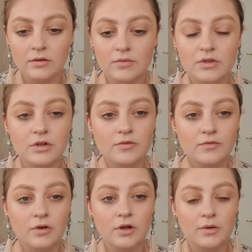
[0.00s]
So I'm still
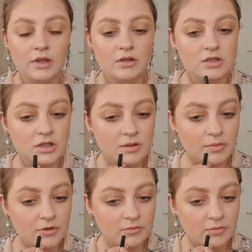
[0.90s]
following the
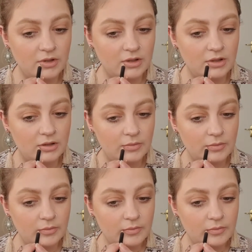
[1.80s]
shape of my lip,